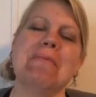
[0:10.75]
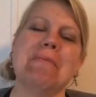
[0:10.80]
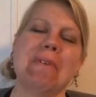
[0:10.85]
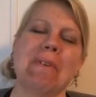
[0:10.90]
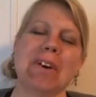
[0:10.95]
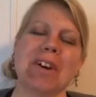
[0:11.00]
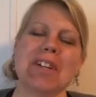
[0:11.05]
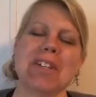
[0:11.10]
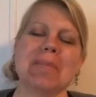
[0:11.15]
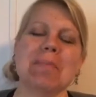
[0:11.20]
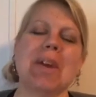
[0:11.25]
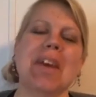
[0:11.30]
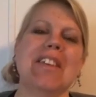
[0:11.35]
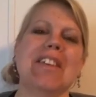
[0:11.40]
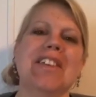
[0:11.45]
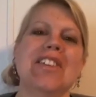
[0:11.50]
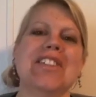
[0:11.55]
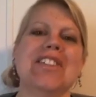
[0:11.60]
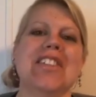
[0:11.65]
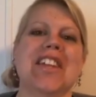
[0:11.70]

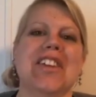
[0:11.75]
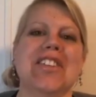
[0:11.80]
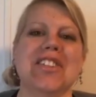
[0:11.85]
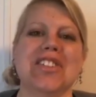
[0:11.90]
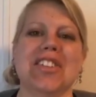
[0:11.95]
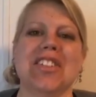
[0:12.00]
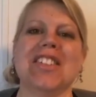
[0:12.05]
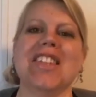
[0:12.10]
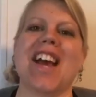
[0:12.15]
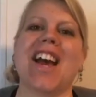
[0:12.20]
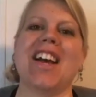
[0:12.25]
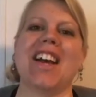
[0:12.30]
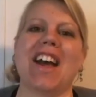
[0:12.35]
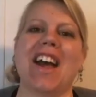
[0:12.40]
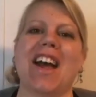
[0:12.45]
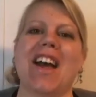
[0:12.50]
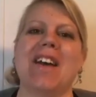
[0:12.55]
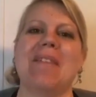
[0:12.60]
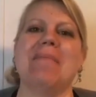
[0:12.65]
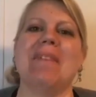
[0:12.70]

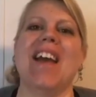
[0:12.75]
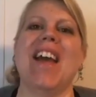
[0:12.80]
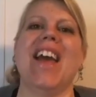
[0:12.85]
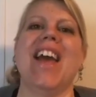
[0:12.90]
forestbathingcentral.com,